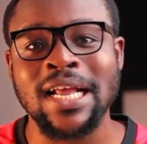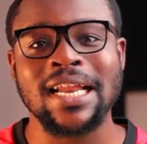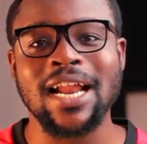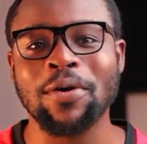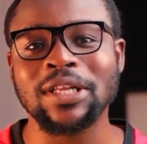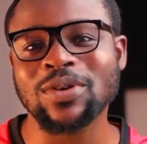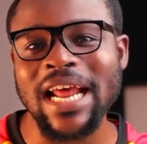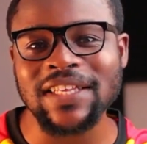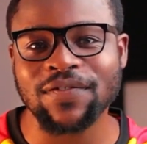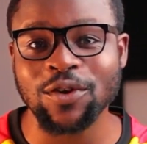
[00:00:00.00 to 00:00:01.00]
Now in
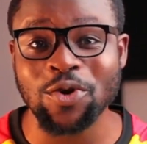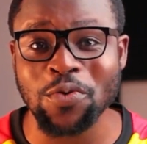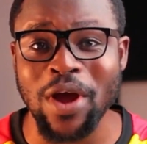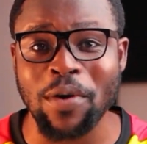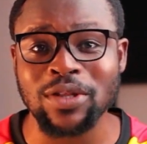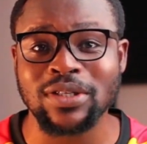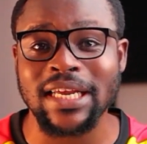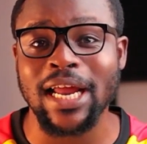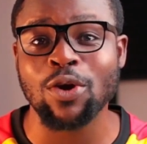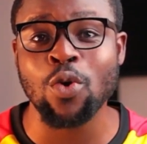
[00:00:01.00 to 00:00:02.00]
today's video, we are going to
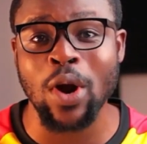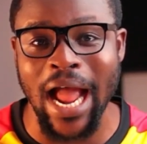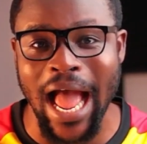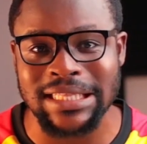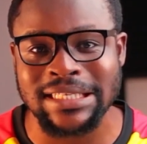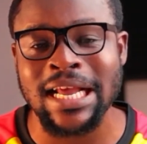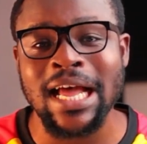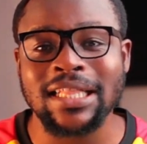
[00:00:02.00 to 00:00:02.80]
take a look at